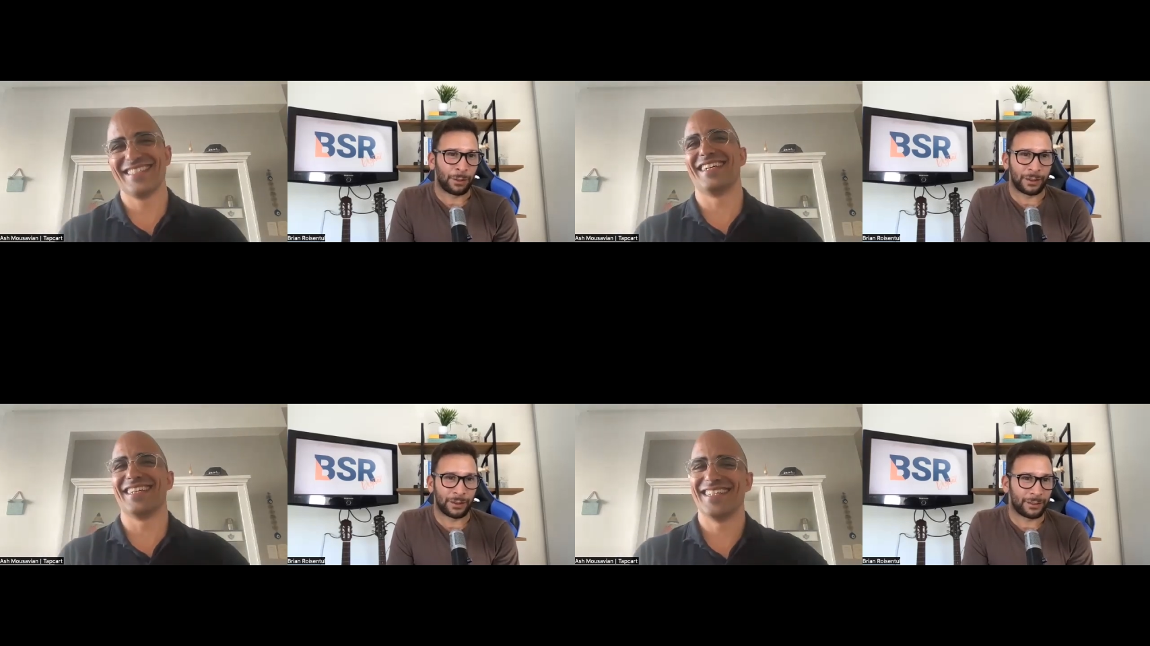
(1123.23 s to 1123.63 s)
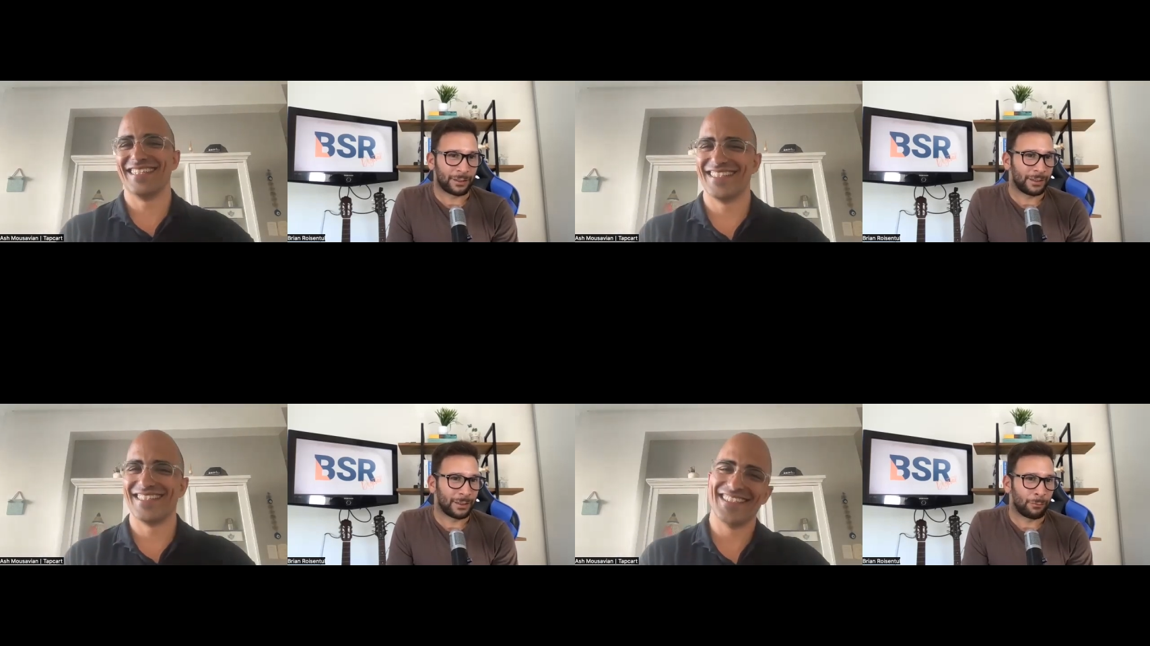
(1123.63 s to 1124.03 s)

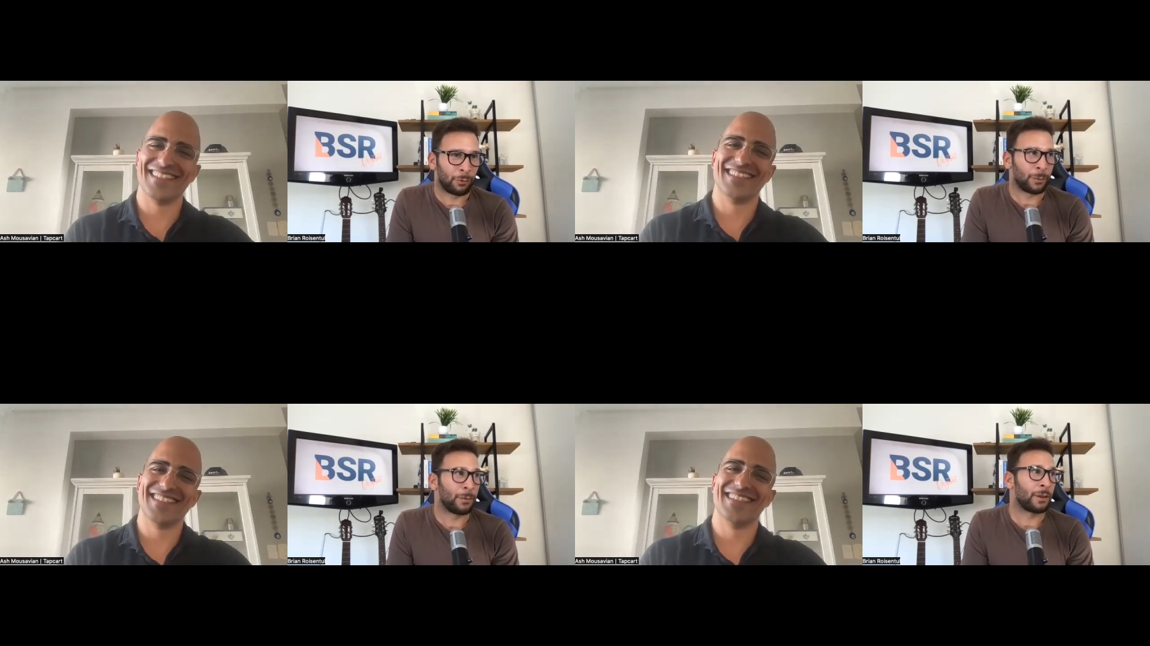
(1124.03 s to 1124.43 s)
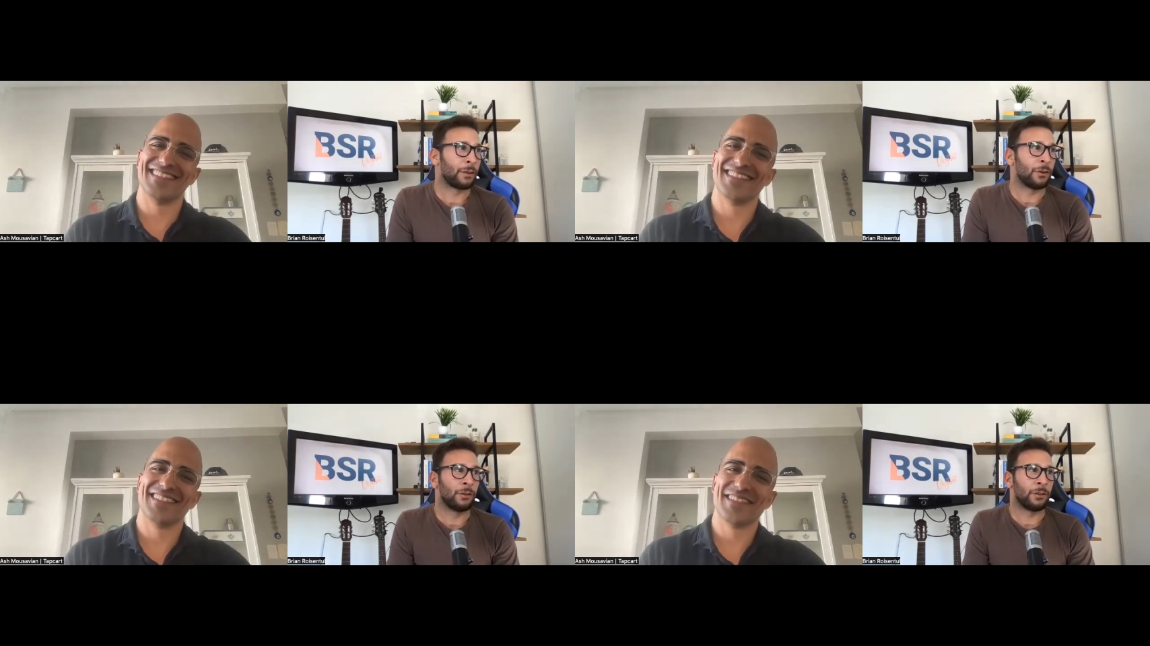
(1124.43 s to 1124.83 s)
Speaker 1: Please bring
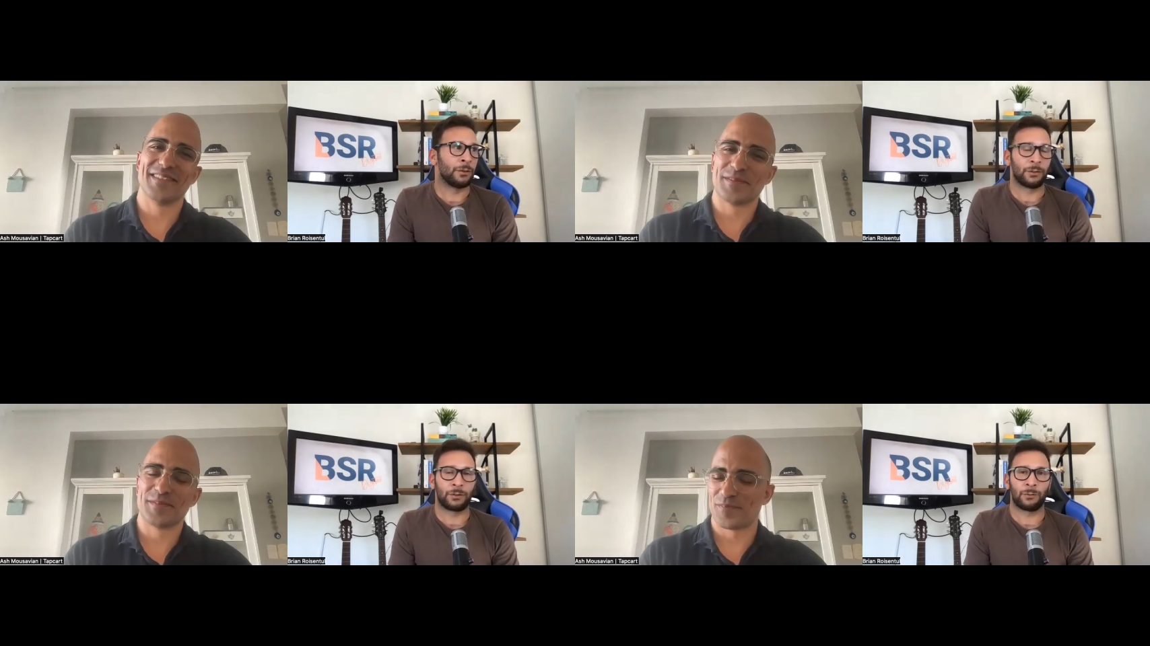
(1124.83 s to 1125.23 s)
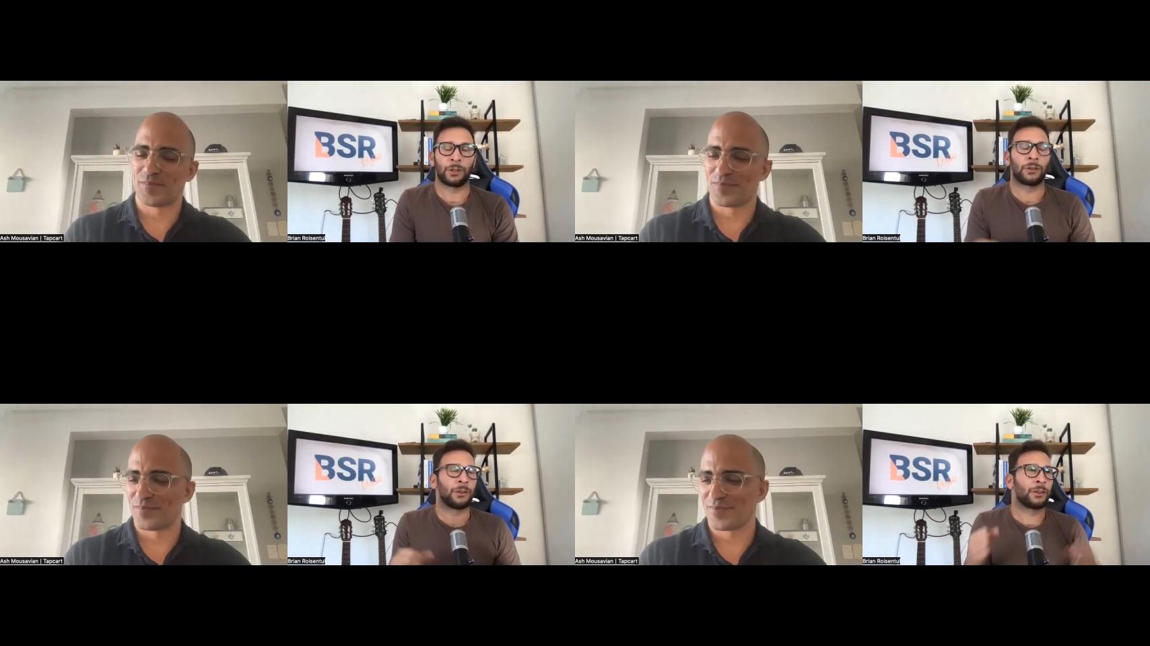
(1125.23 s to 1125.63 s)
me good news.
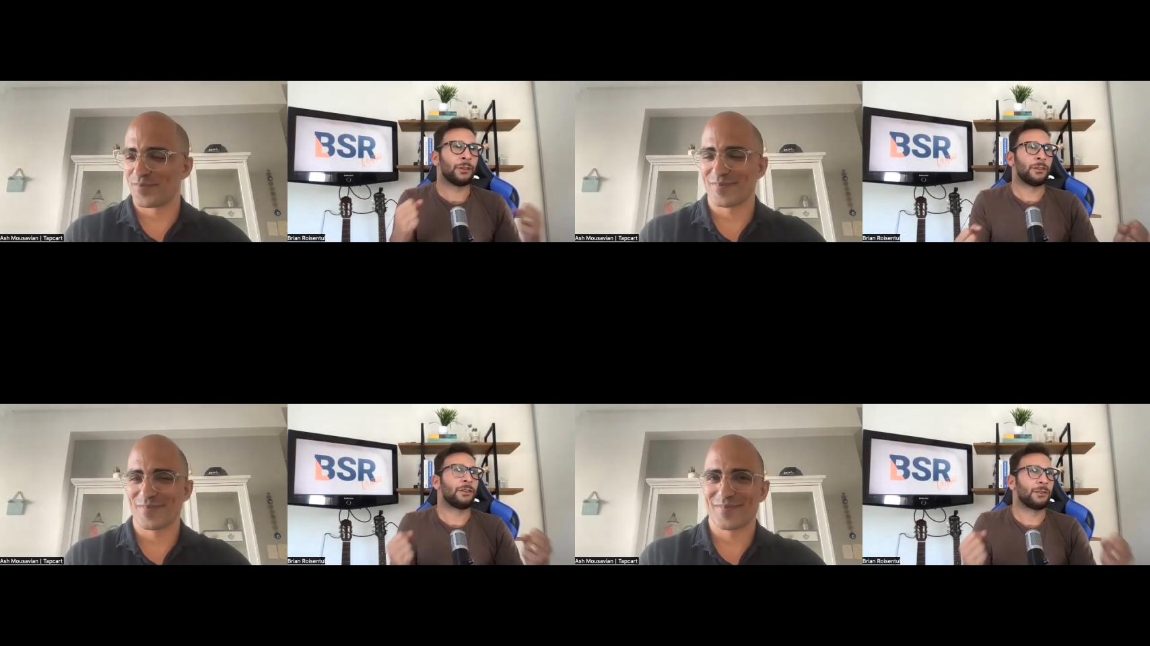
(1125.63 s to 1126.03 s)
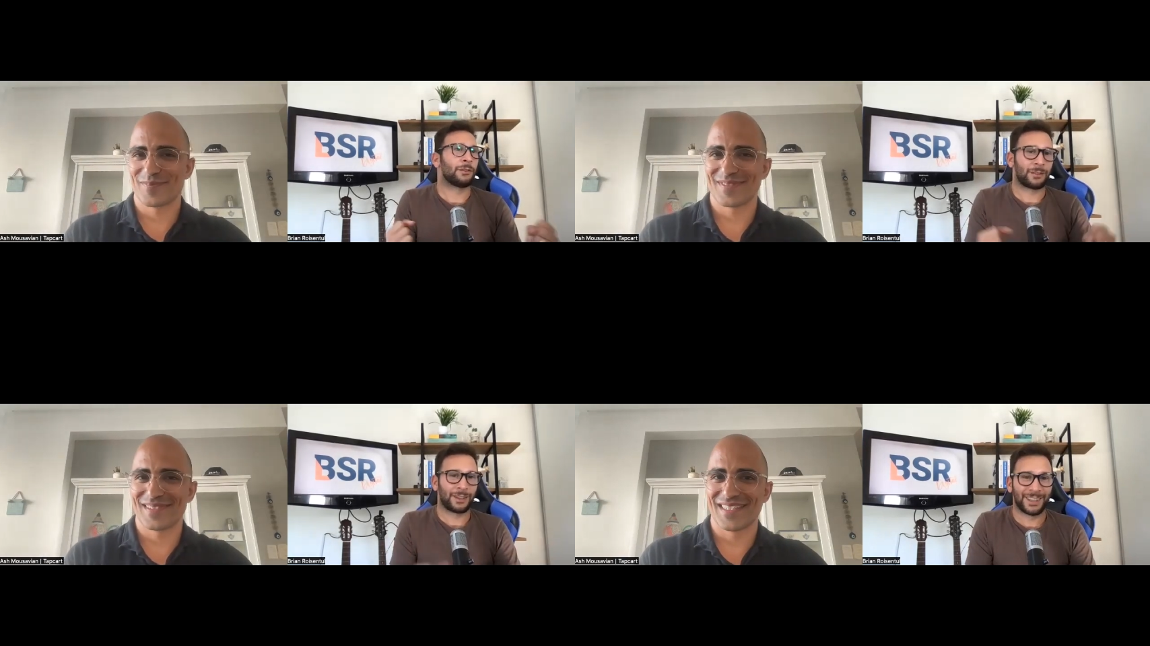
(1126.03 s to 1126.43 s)
What are the good
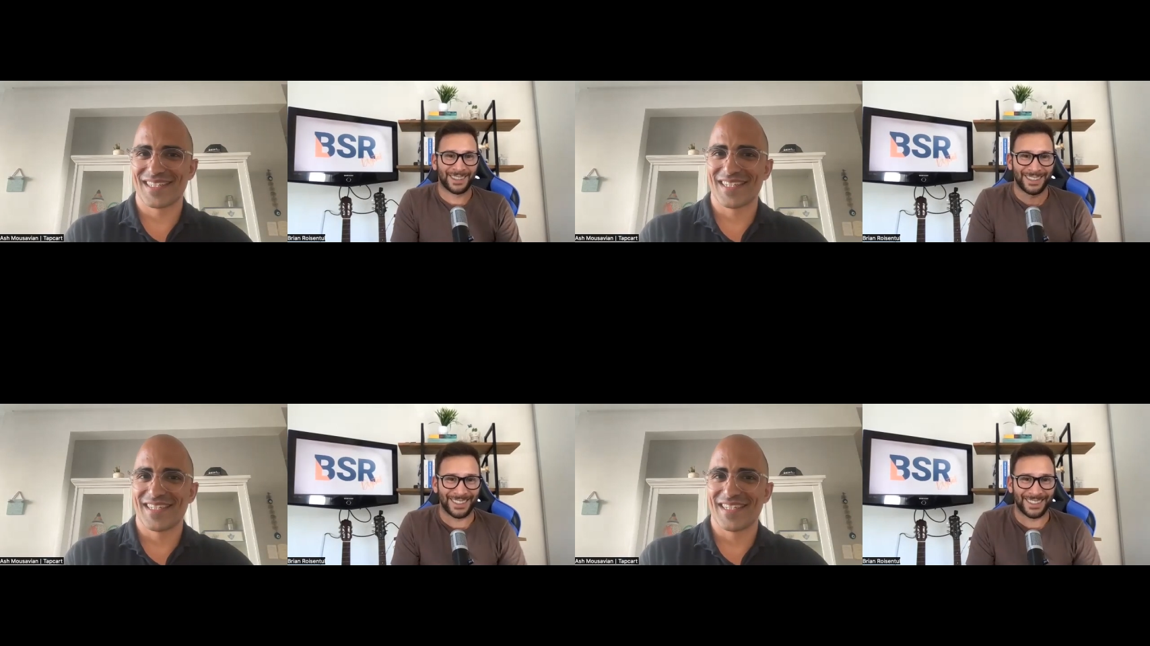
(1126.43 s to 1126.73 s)
news?